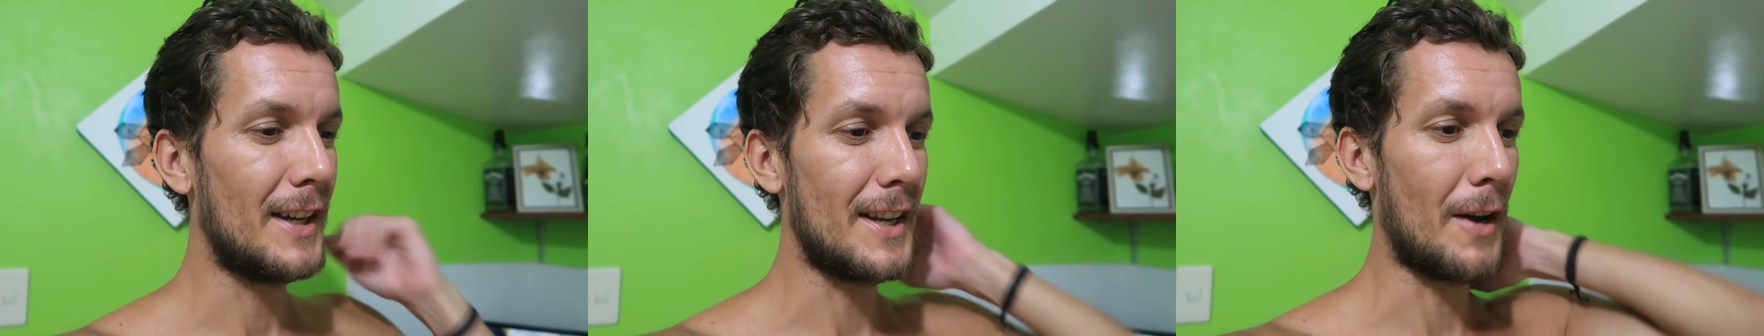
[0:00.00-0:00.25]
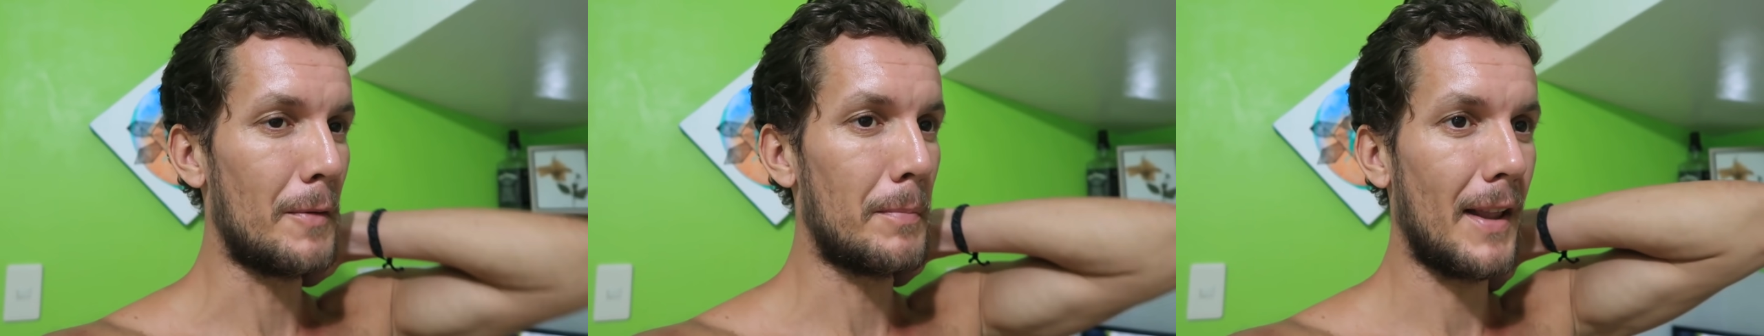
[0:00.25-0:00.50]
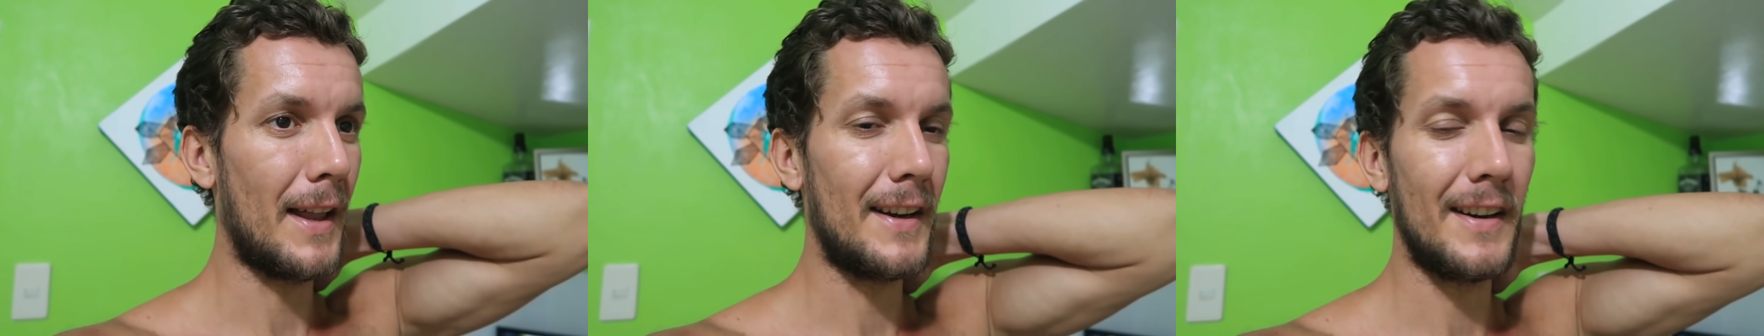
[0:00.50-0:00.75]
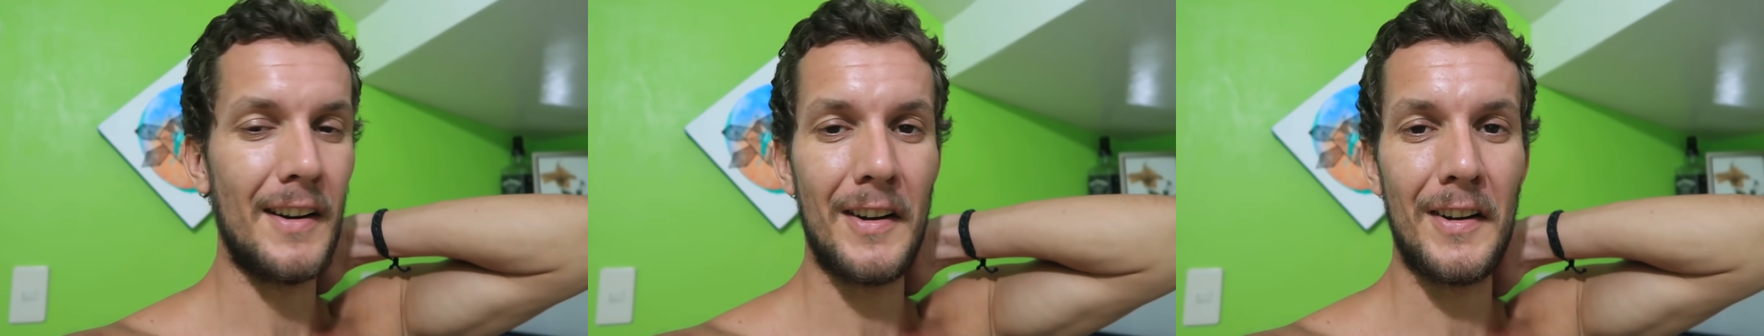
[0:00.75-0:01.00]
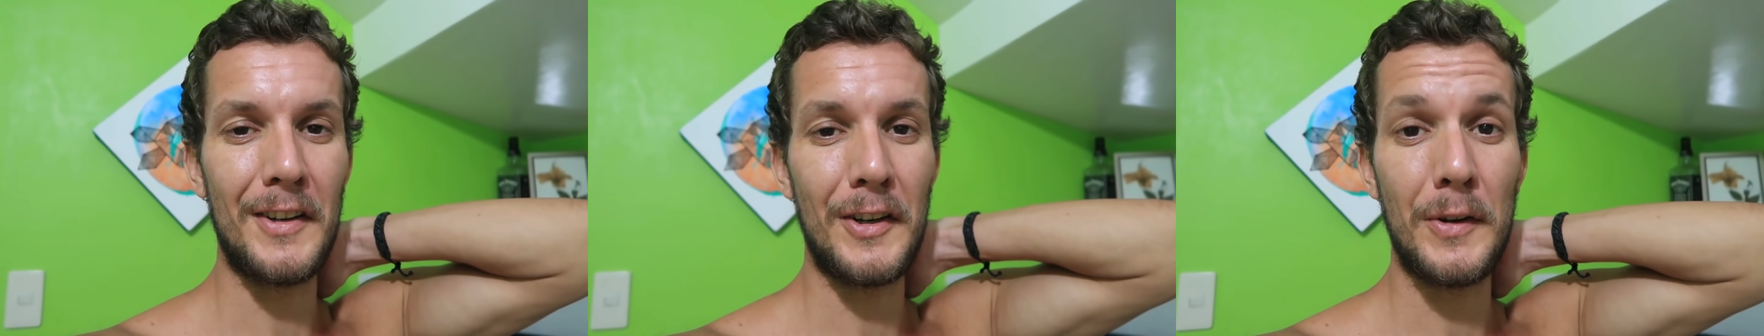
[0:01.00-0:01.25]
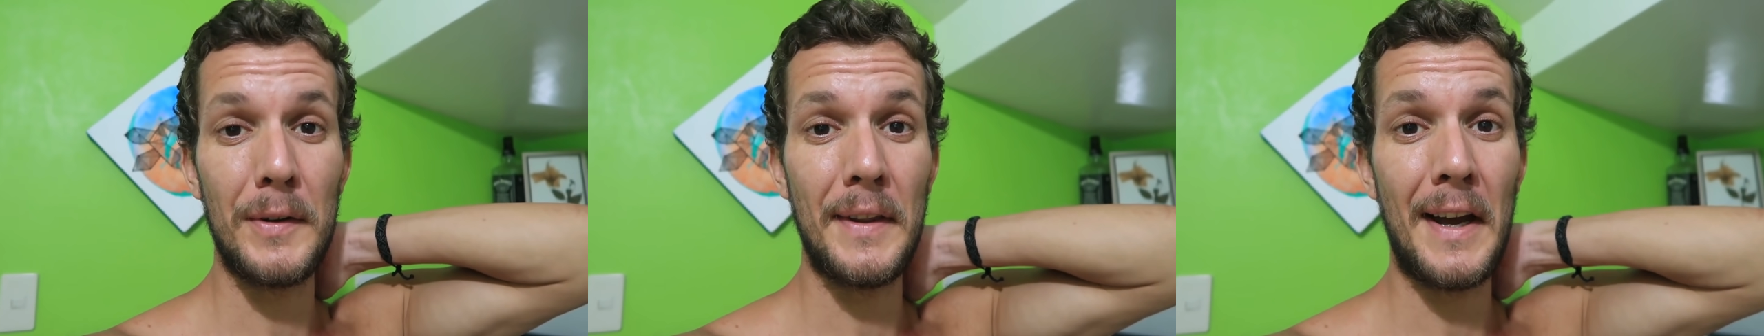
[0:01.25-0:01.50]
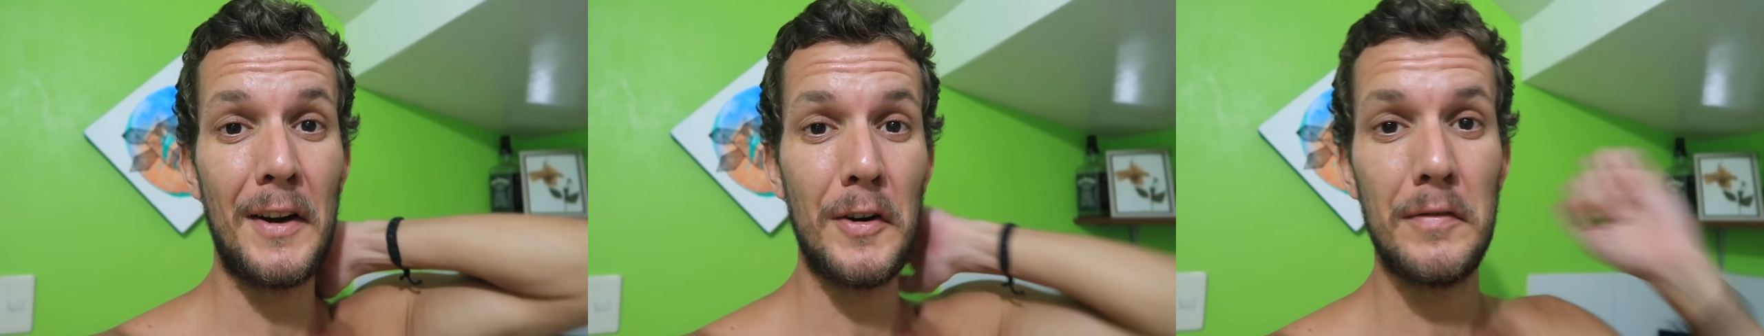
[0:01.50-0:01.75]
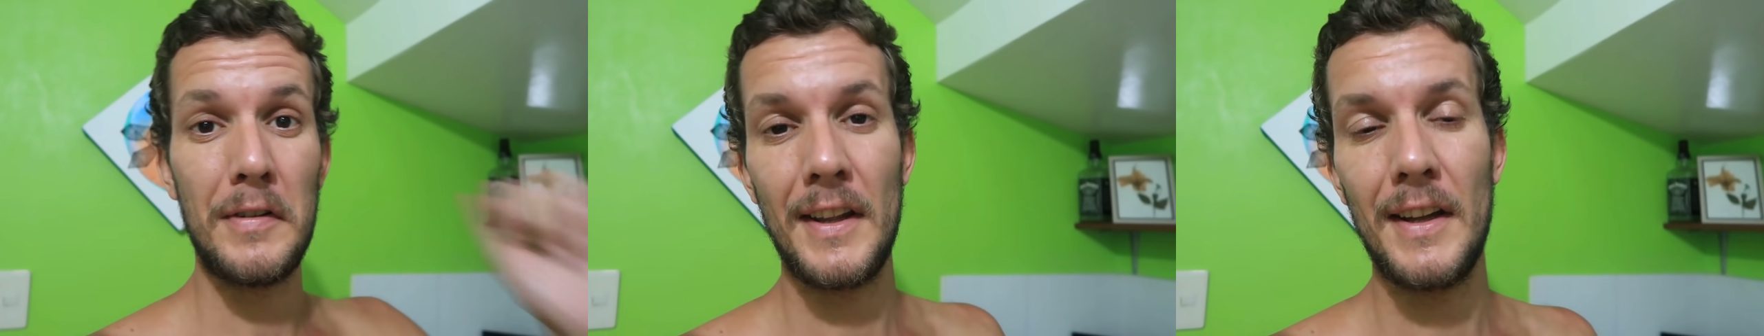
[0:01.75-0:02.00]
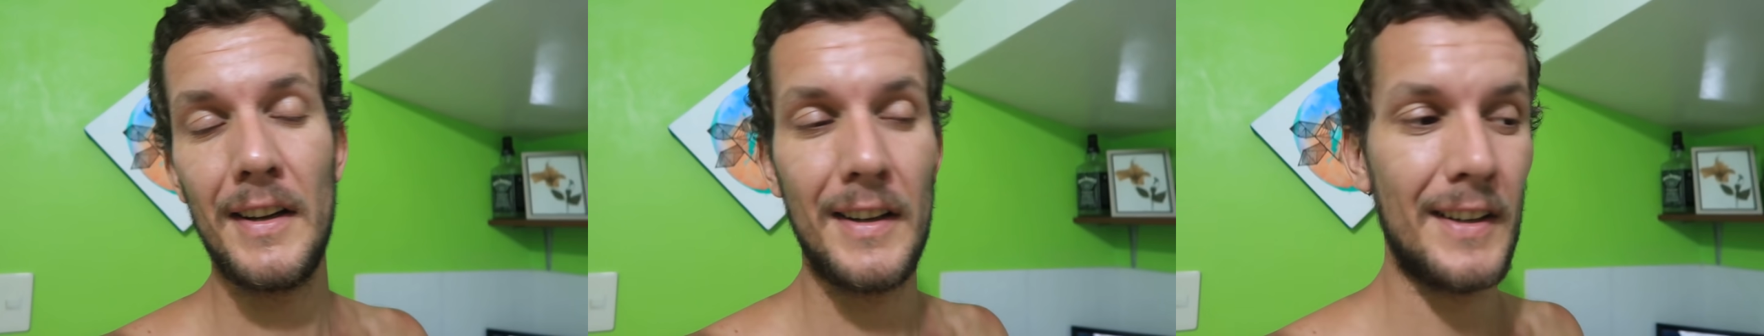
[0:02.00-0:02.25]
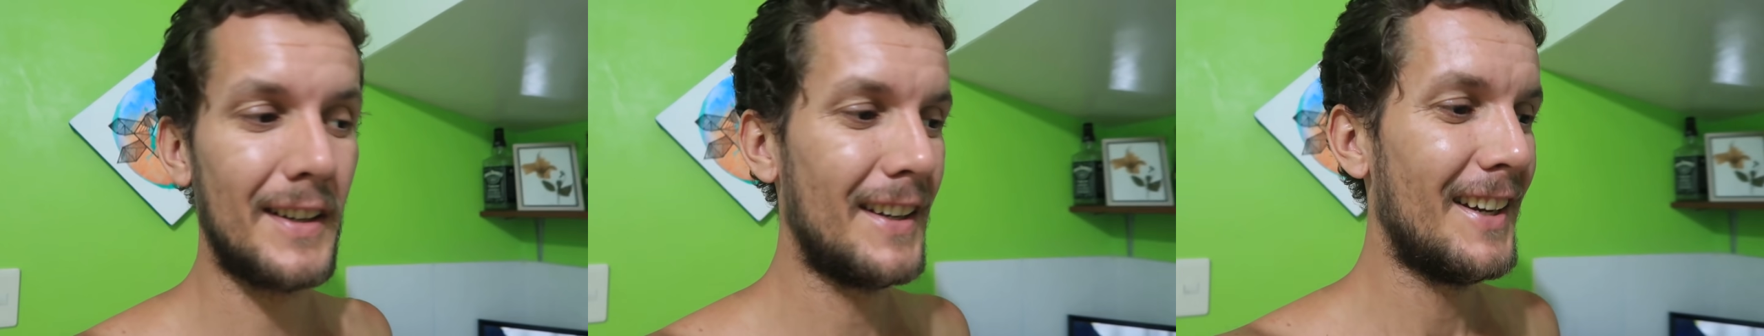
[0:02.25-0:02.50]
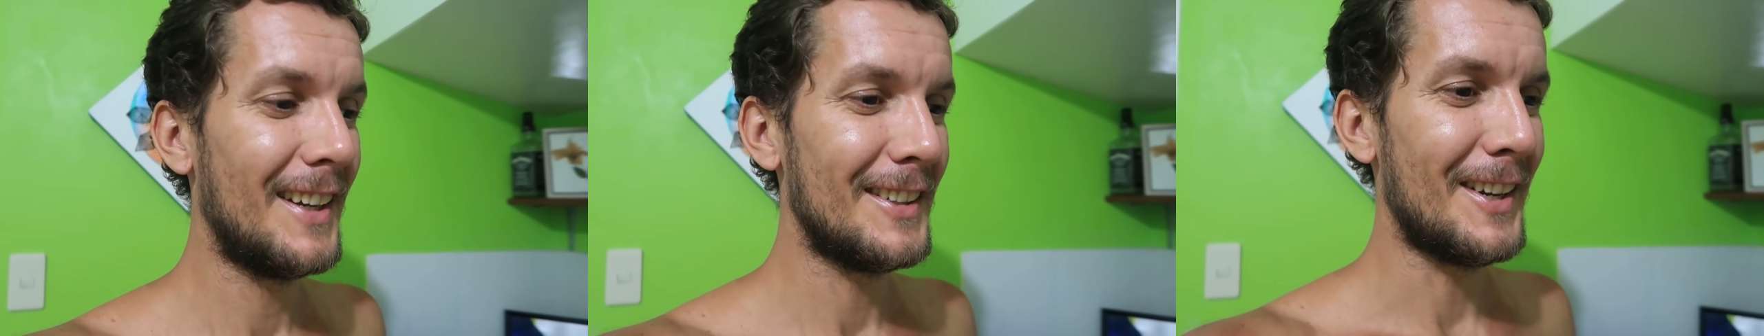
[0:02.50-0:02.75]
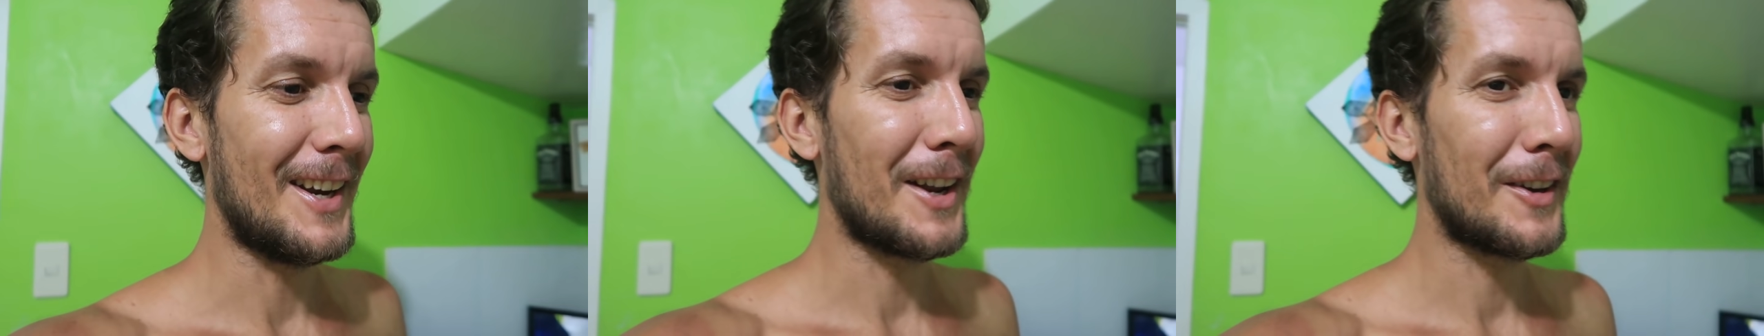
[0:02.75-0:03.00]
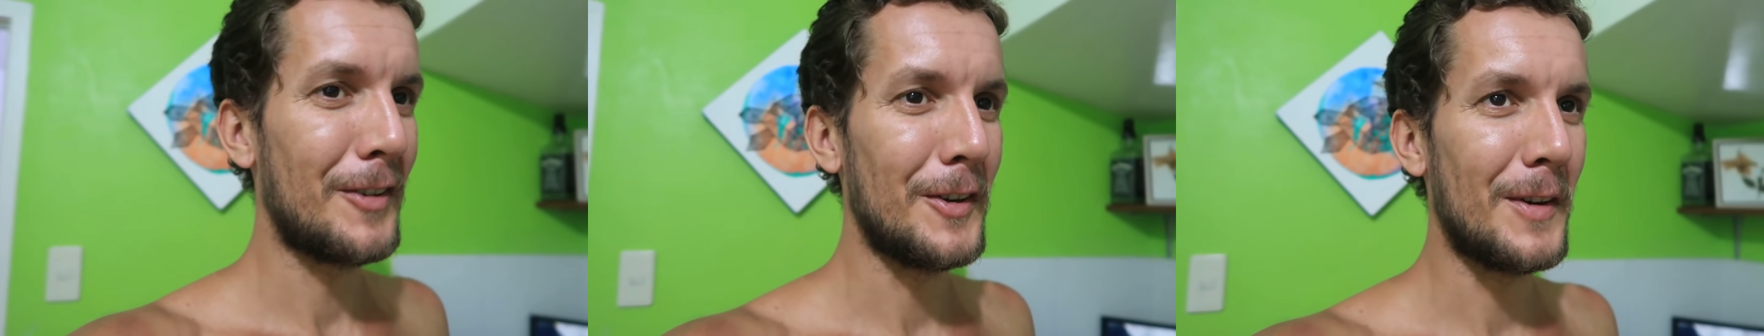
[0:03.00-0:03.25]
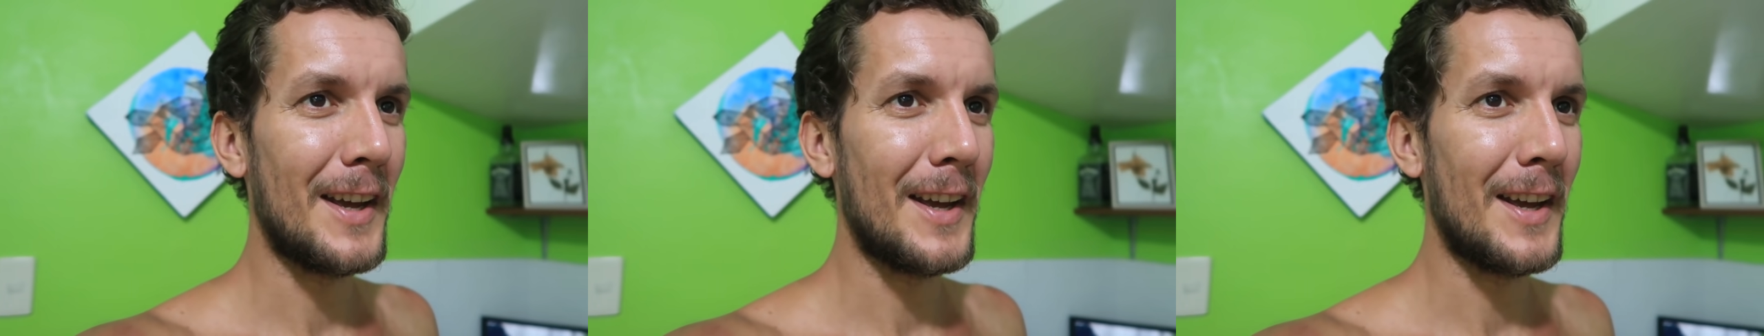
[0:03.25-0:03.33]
yeah, we're planning on doing that over the next few